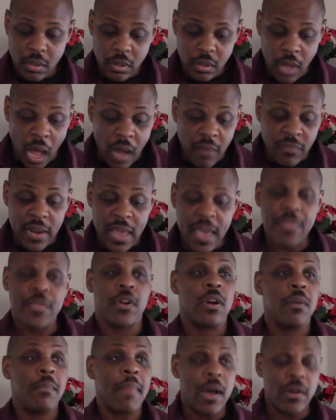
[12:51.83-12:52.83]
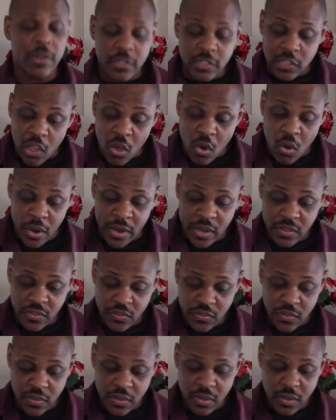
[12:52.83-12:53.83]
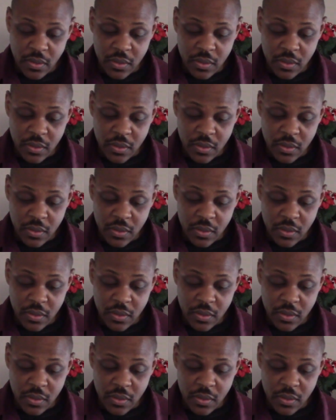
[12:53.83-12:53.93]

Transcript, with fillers: of leather about his loins.